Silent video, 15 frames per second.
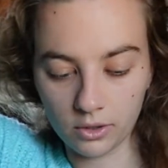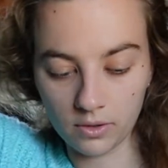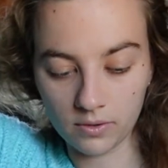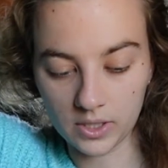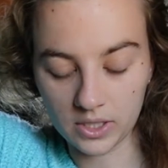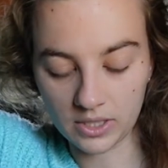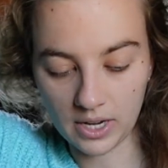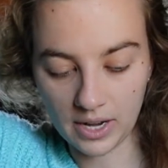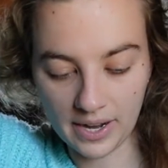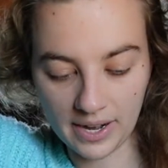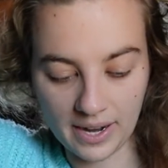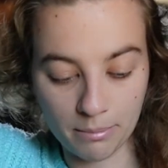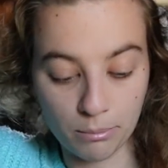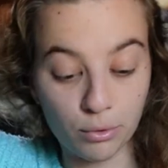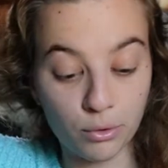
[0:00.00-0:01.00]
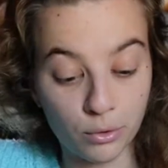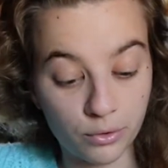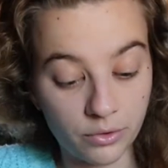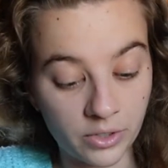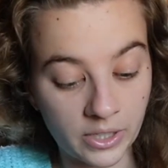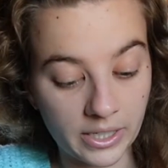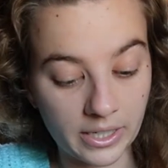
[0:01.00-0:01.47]
Over the Sky and
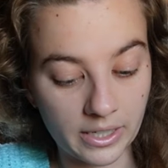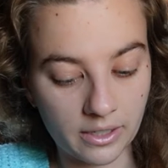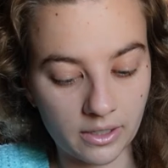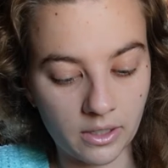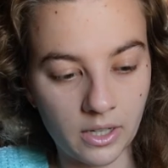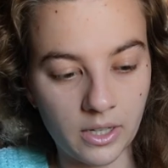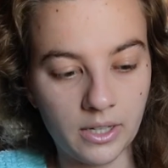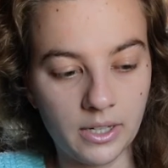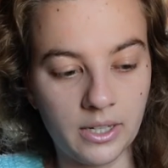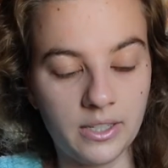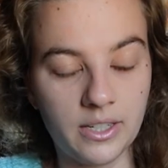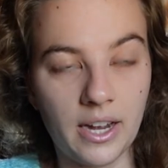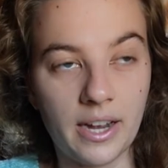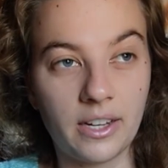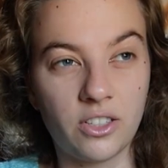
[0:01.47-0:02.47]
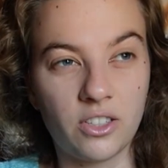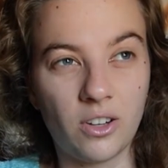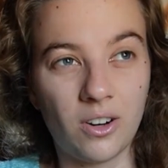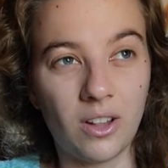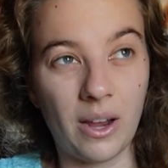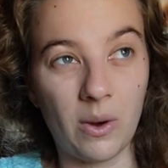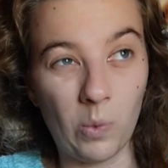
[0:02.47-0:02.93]
proofreading In Dying
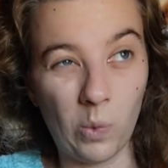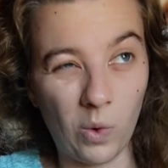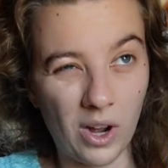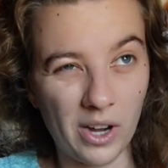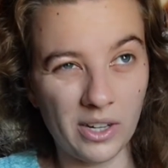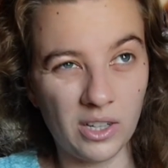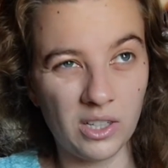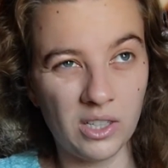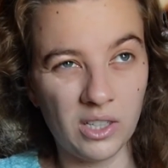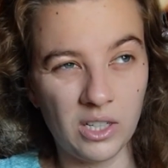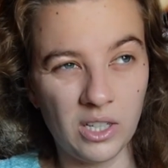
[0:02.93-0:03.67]
Starlight 1.